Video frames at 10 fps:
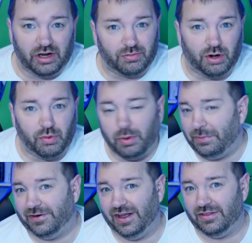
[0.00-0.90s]
a world where we
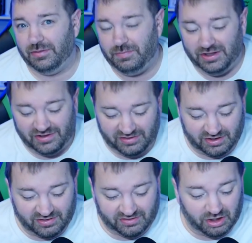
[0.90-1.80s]
pretend that it doesn't
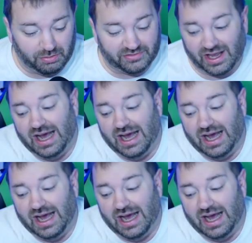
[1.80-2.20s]
exist anyways.